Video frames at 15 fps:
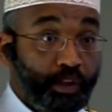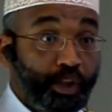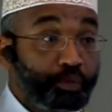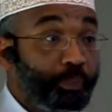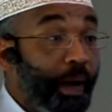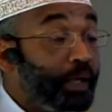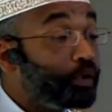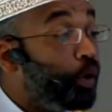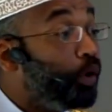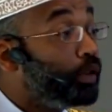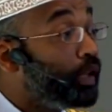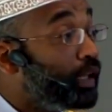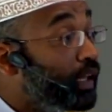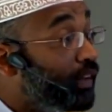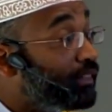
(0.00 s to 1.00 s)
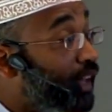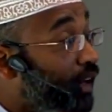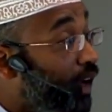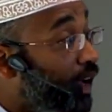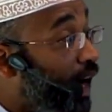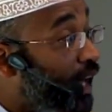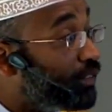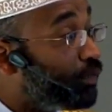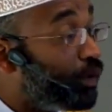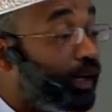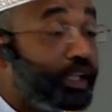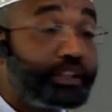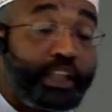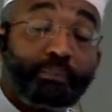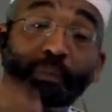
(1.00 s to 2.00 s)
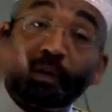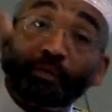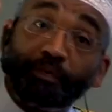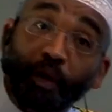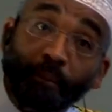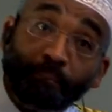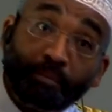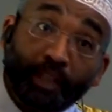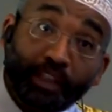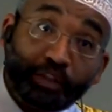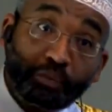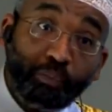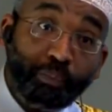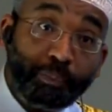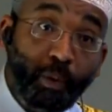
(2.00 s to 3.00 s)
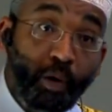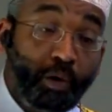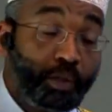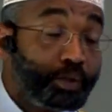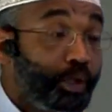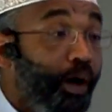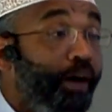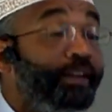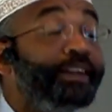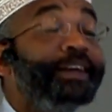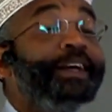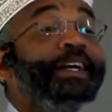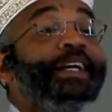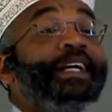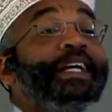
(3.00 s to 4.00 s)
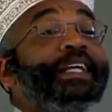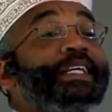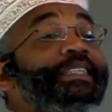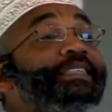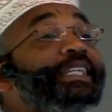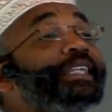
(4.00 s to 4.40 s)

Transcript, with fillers: despite all the love that I had for her, he said, but from this point on, he